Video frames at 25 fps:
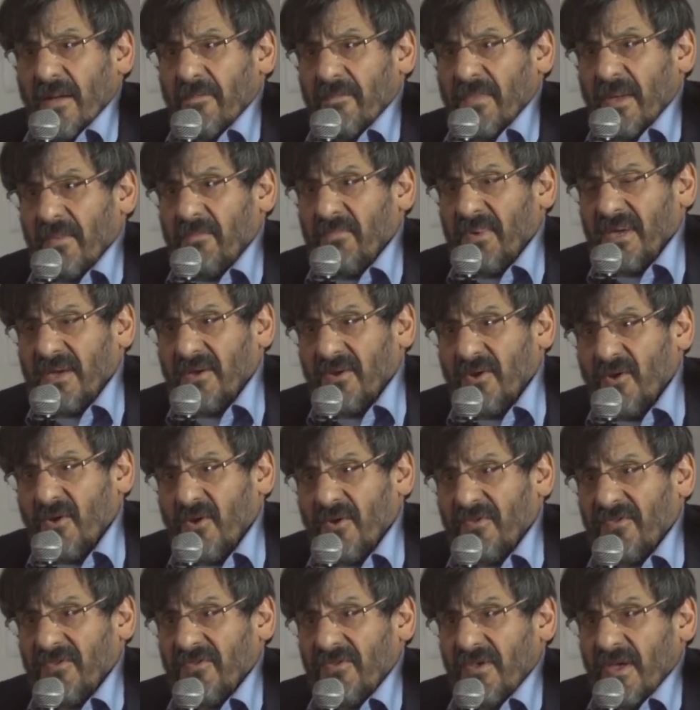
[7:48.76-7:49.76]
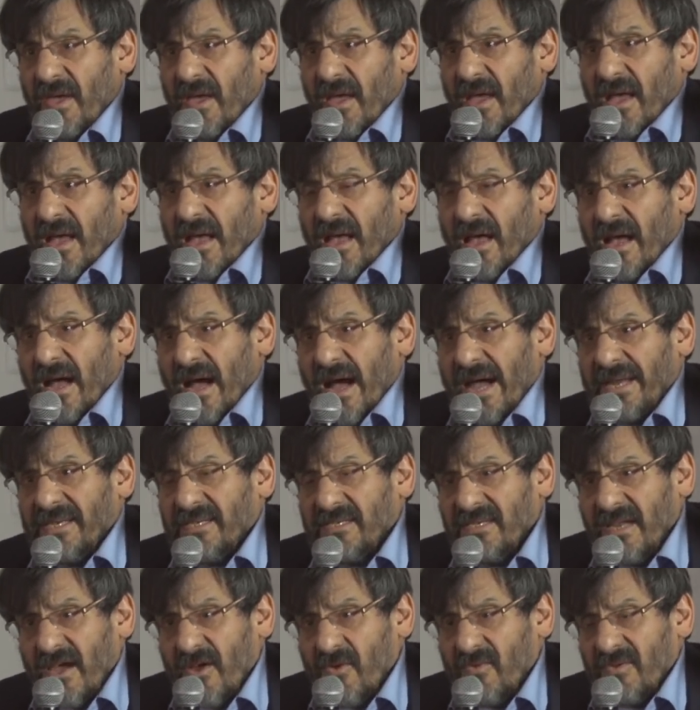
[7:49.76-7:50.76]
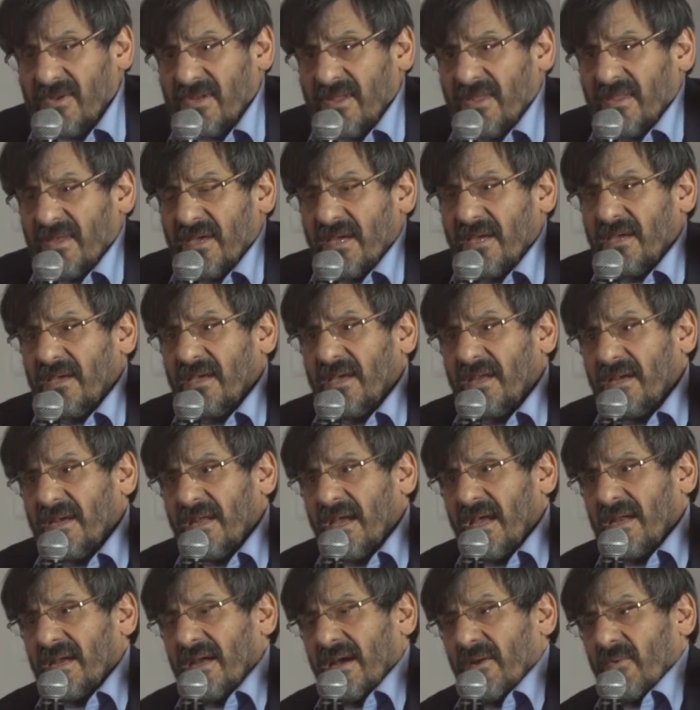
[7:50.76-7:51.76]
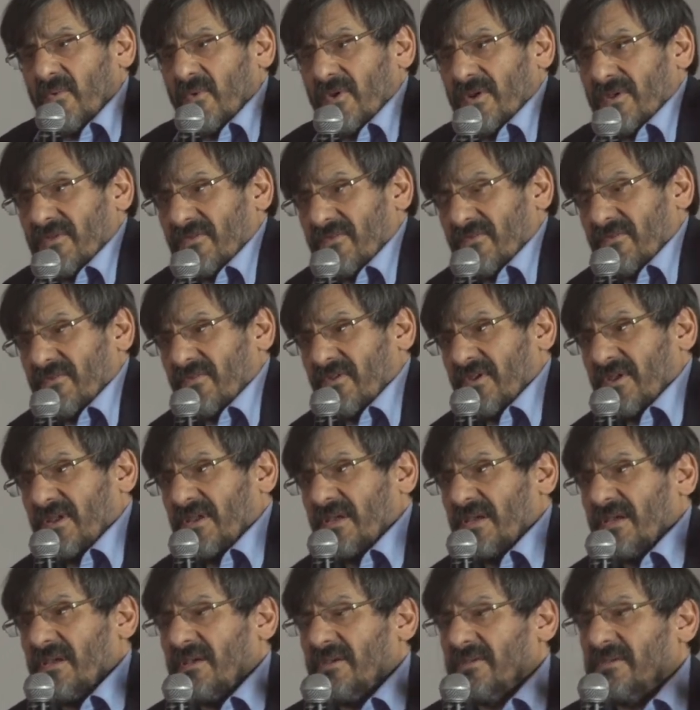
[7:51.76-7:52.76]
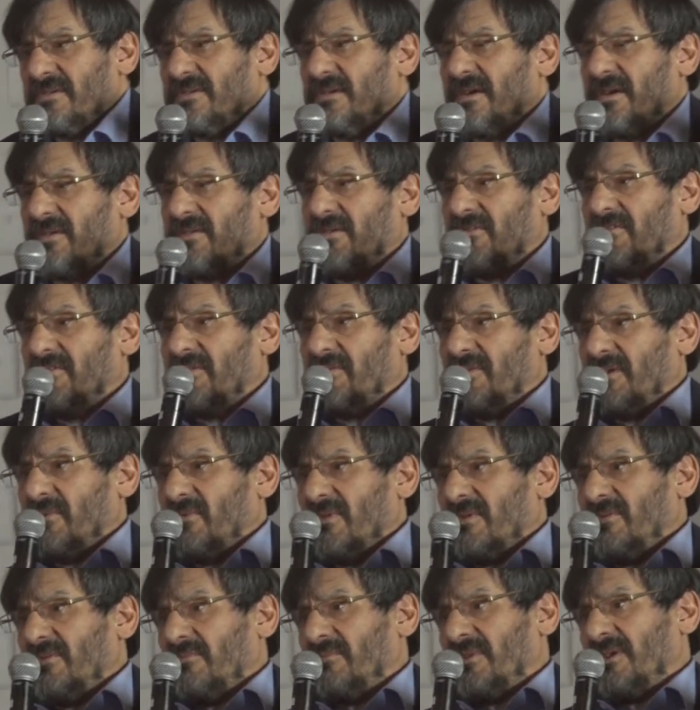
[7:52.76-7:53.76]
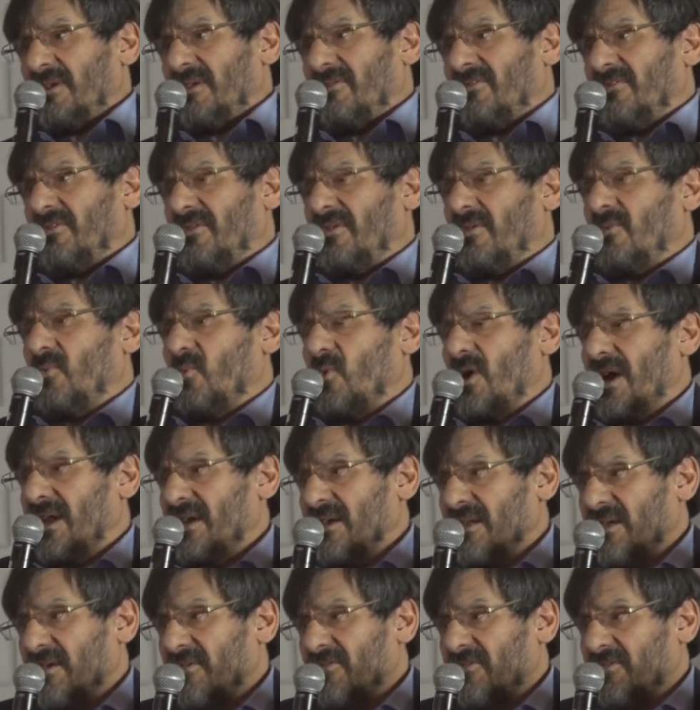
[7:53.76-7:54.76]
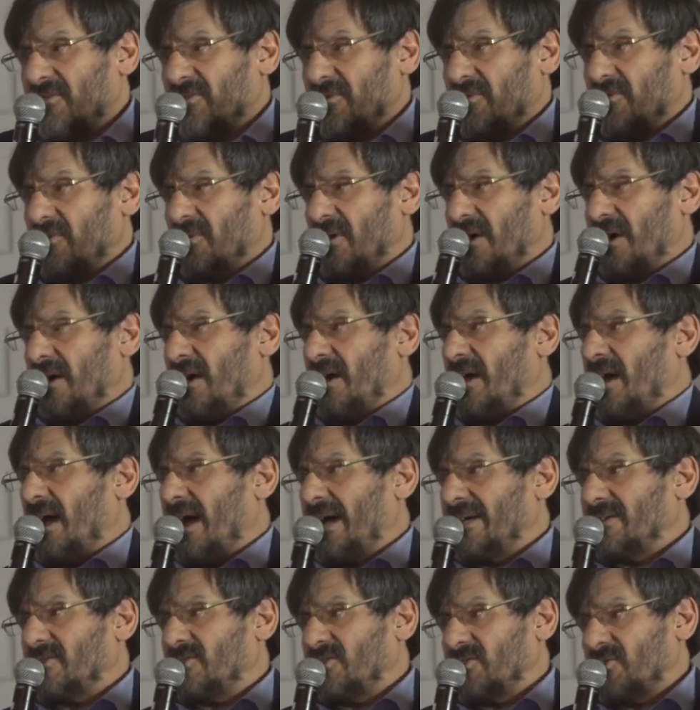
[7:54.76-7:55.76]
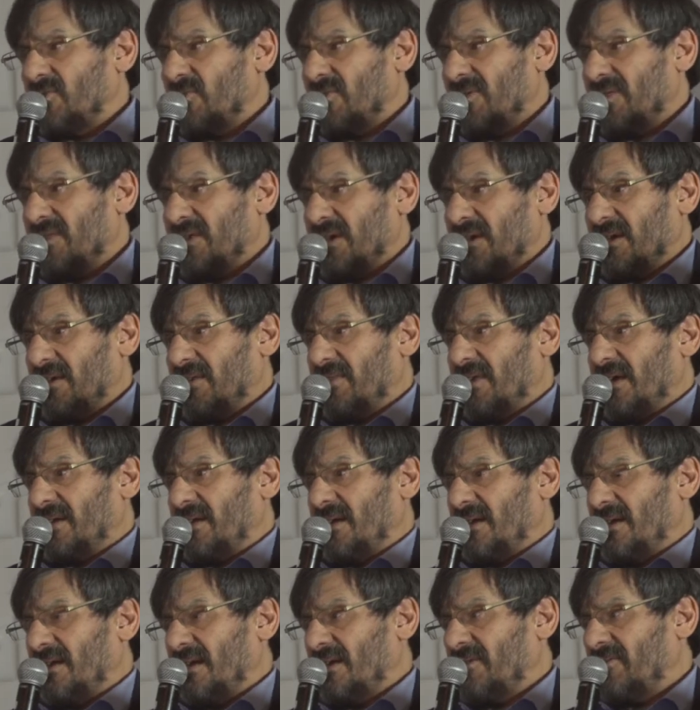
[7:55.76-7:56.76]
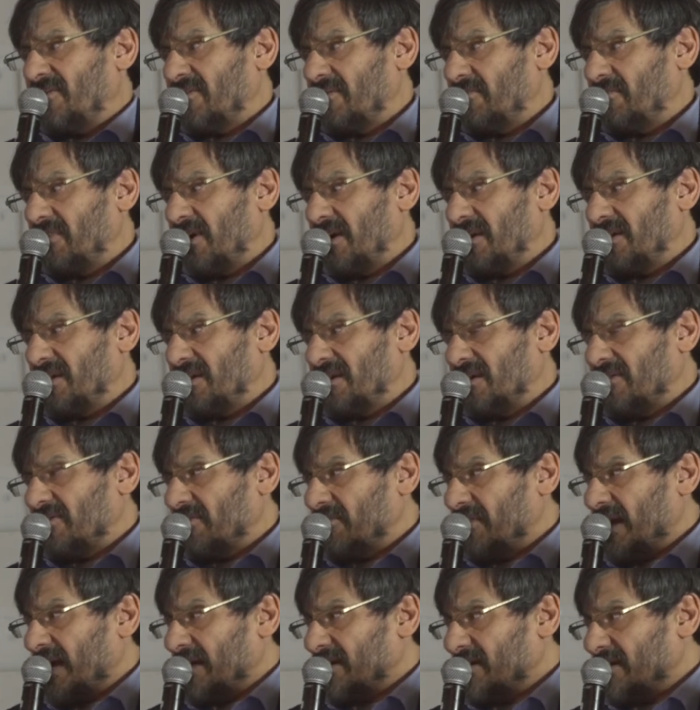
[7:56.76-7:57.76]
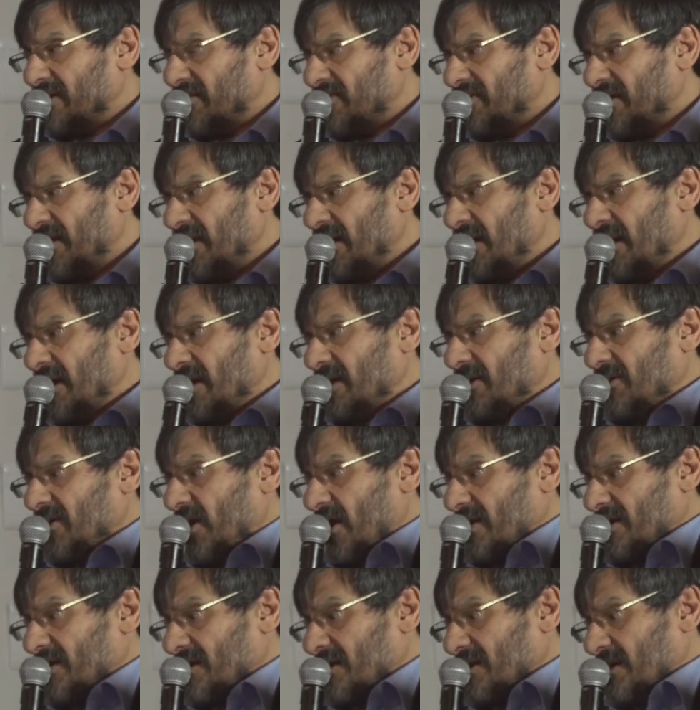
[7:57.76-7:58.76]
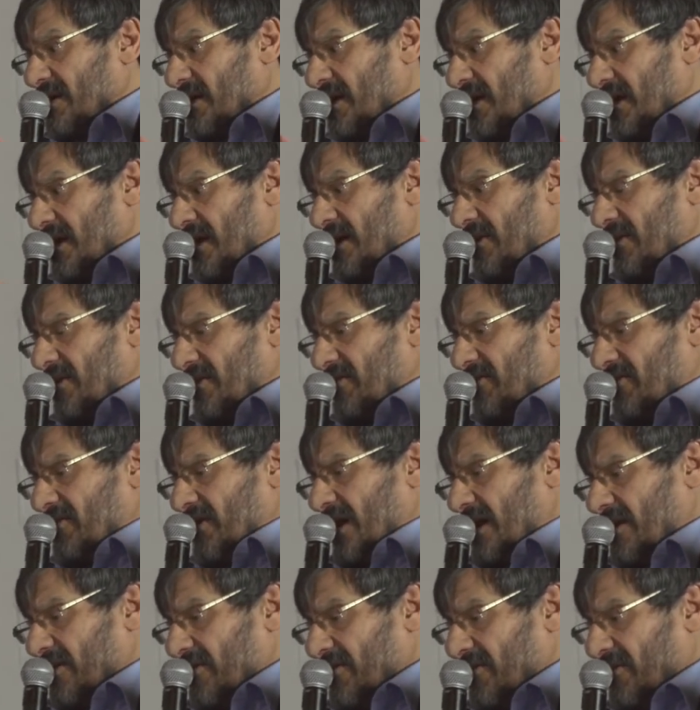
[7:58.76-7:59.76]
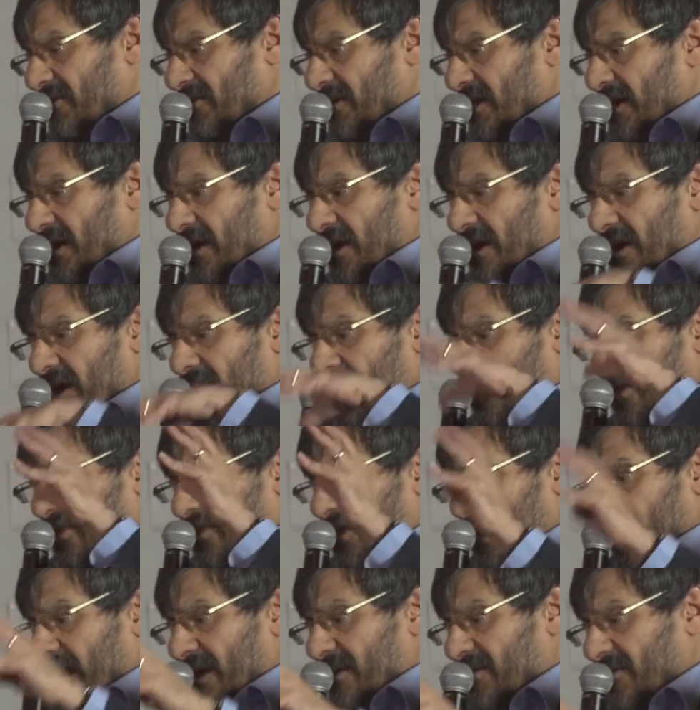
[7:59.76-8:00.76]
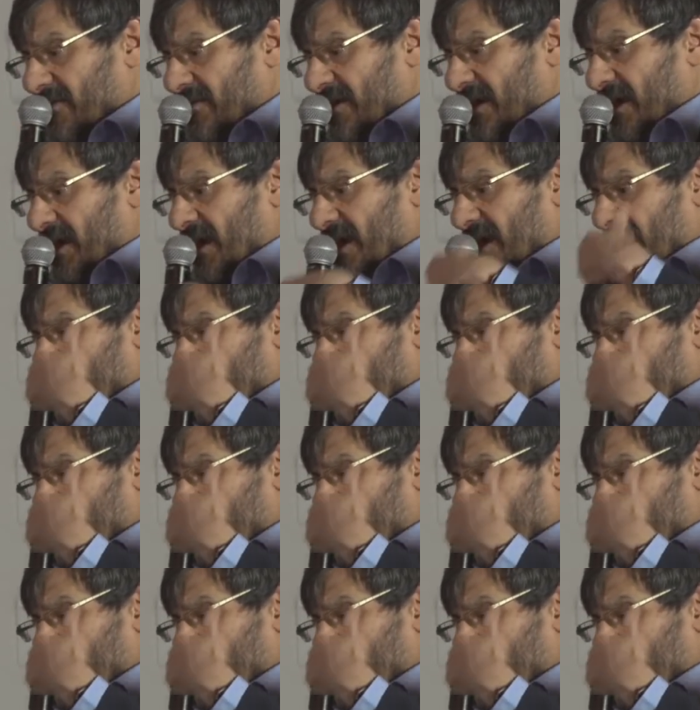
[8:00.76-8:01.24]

um, because uh, I don't think, and, and I would certainly uh, disagree with Nomboniso on one issue, uh, I do think that electoral politics matters, not in the sense uh, that